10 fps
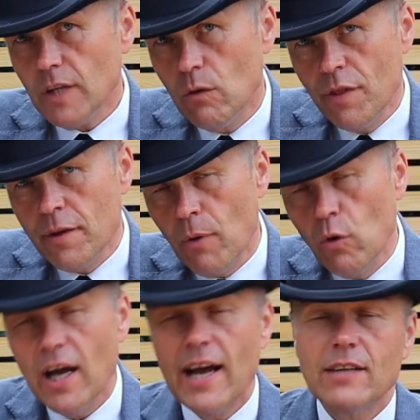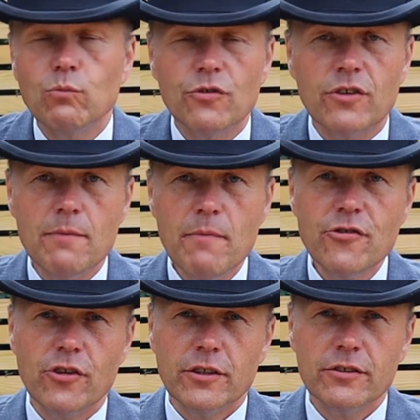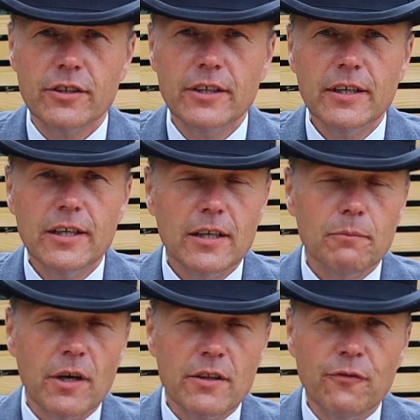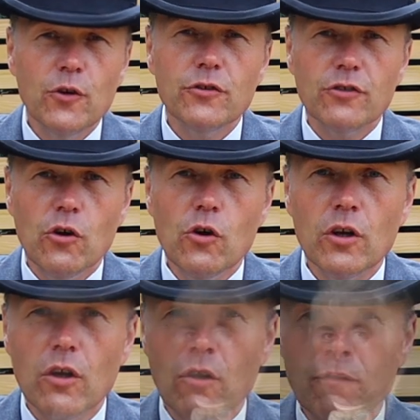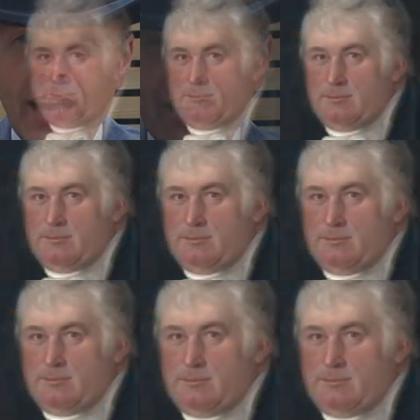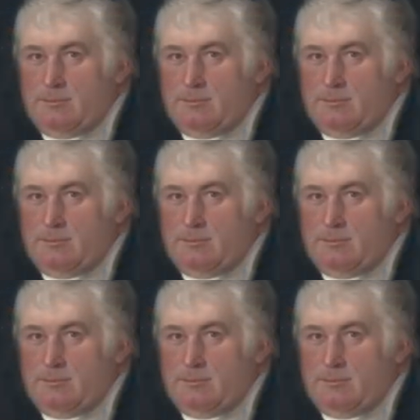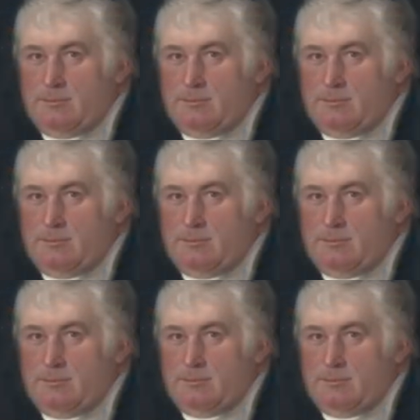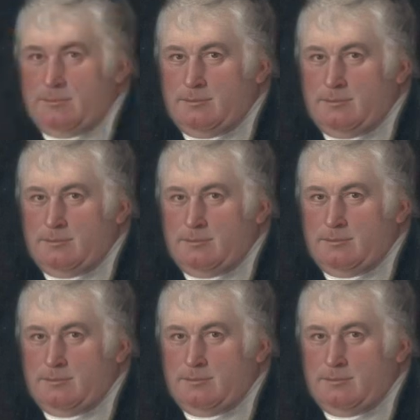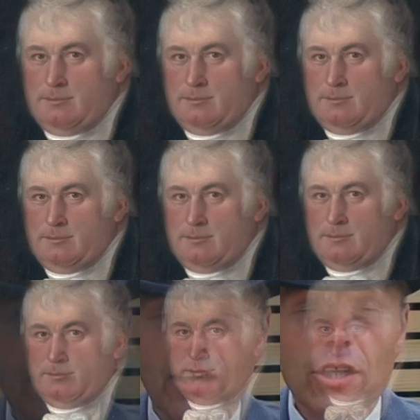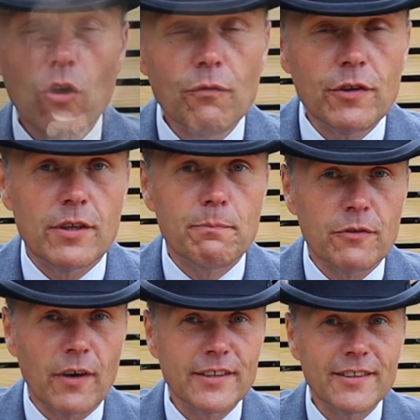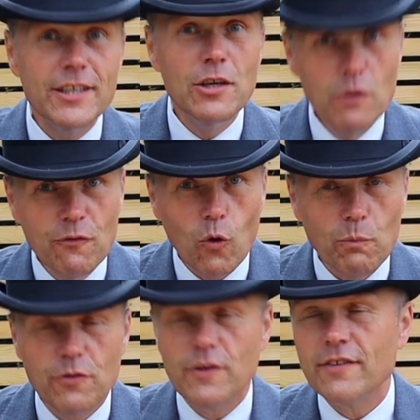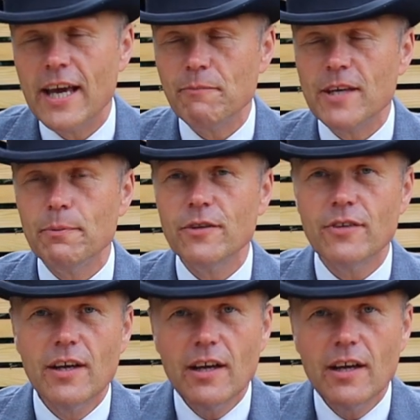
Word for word: when the bowler hat was commissioned by the first Earl of Leicester because um, gamekeepers on his estate and he obviously provided the uniforms for his gamekeepers,